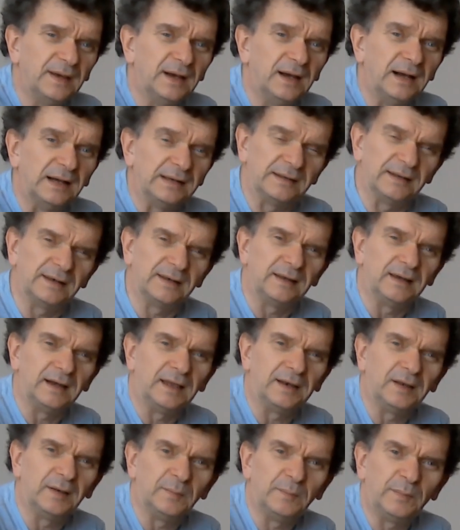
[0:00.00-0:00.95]
I did
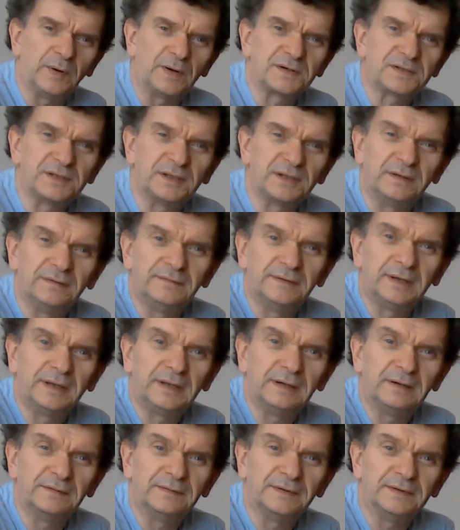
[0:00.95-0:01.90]
an unboxing
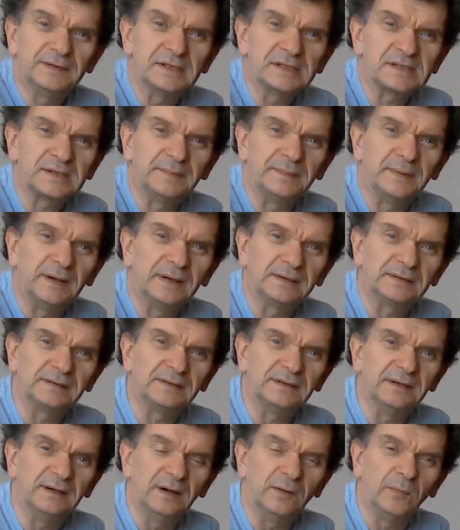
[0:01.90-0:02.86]
video for this about
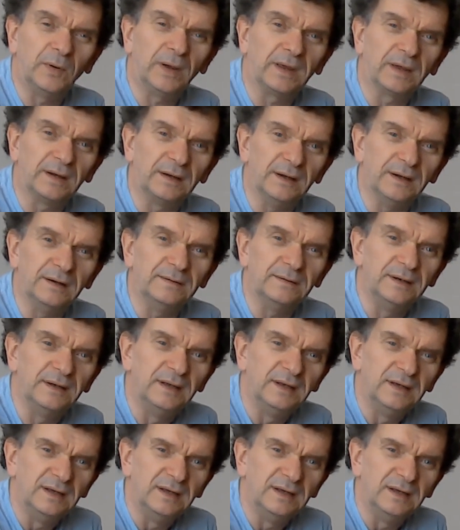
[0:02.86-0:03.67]
a week ago,